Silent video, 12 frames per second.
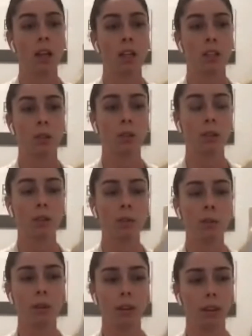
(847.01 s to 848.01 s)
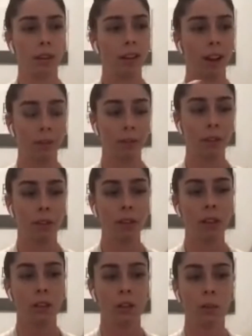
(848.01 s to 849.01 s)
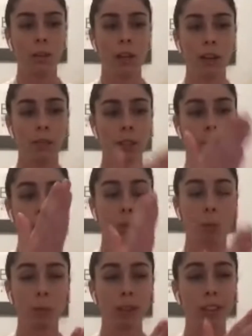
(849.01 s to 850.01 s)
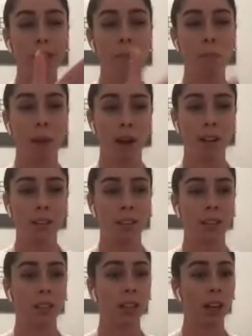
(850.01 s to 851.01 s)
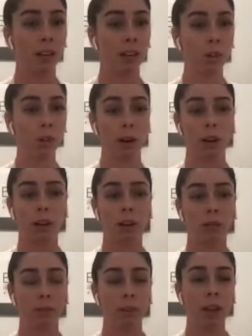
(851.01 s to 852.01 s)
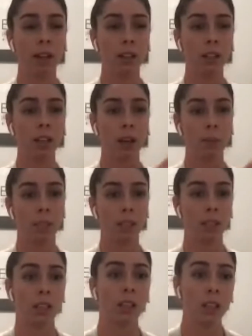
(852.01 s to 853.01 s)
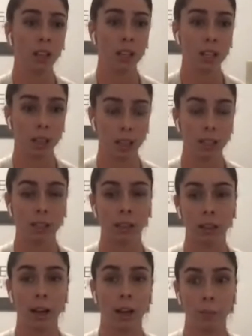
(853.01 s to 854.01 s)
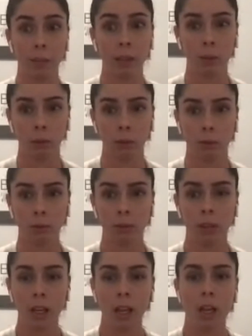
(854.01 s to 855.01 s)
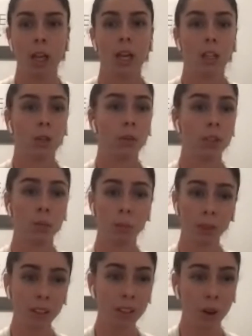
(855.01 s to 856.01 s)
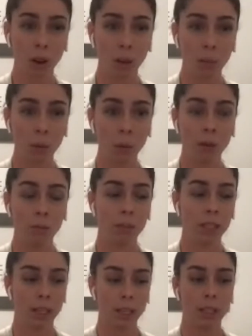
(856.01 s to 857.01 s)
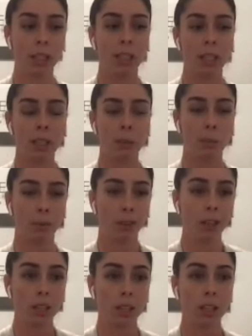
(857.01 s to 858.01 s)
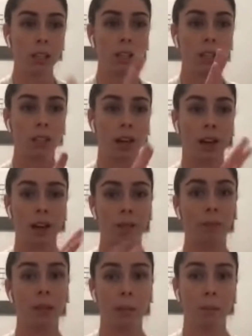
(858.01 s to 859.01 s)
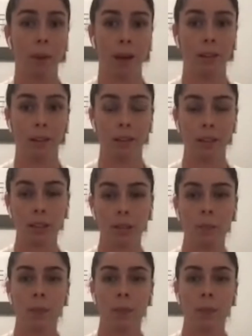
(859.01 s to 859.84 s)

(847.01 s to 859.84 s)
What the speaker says: So you have to think that we have to be really balanced everywhere for that kneecap to sit in its nice little happy groove. So it's a really common one because it is pretty easy to have imbalance.